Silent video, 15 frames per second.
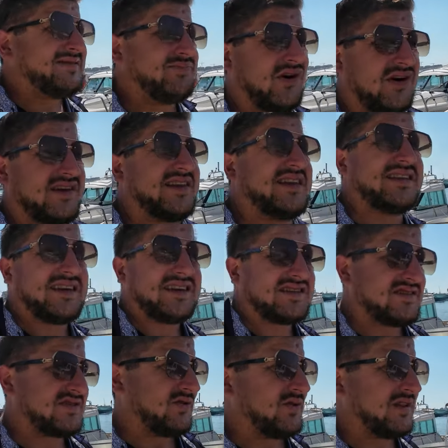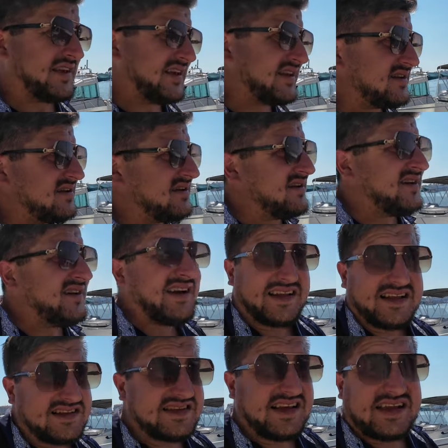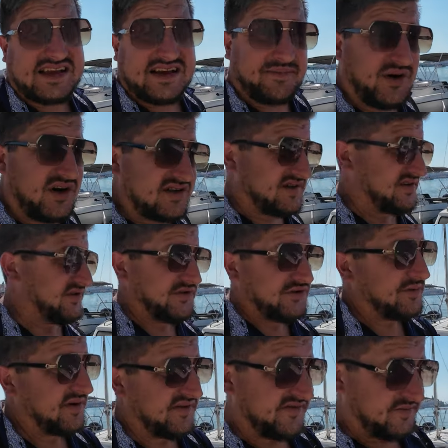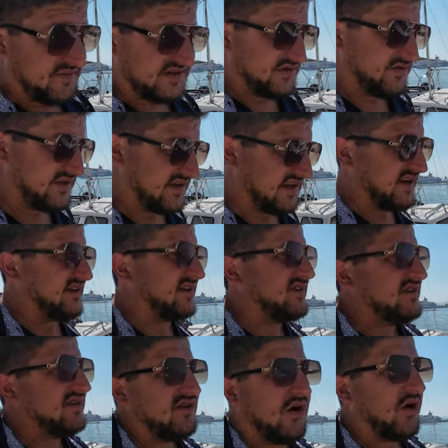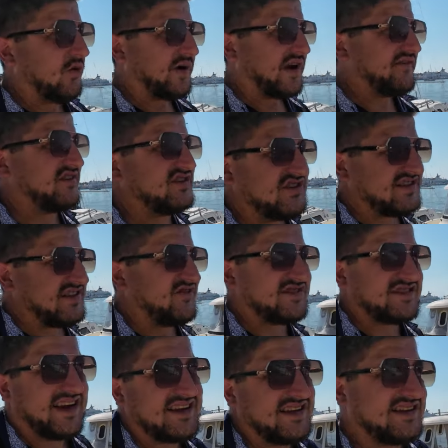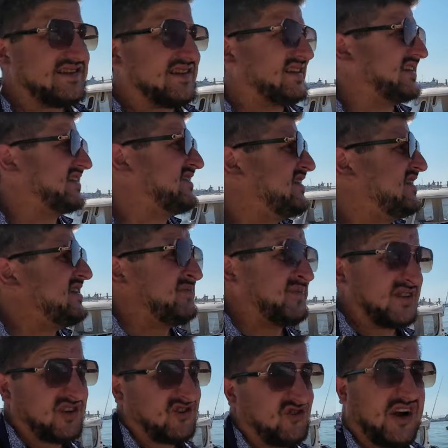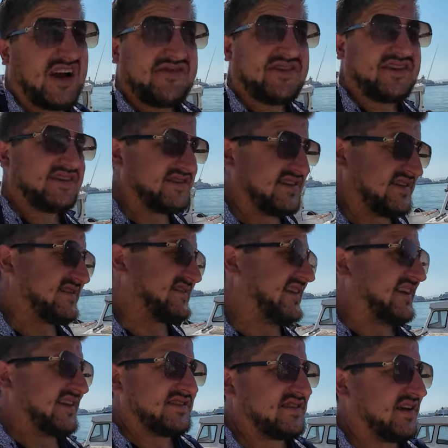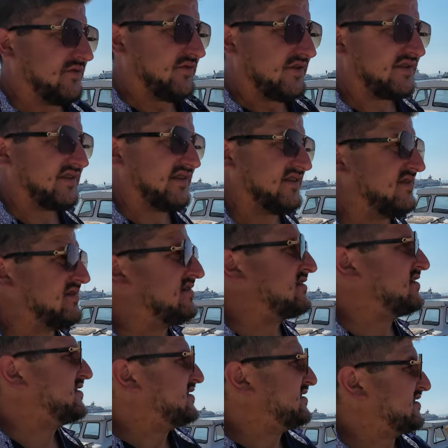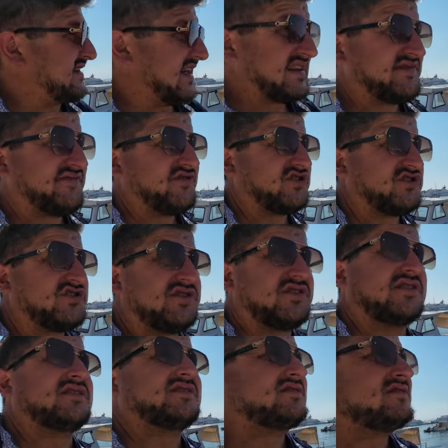parking in like Solin and then taking a bus or an Uber from Solin or wherever, just outside the city. But the drive here is insane. It's not worth it. That's for sure.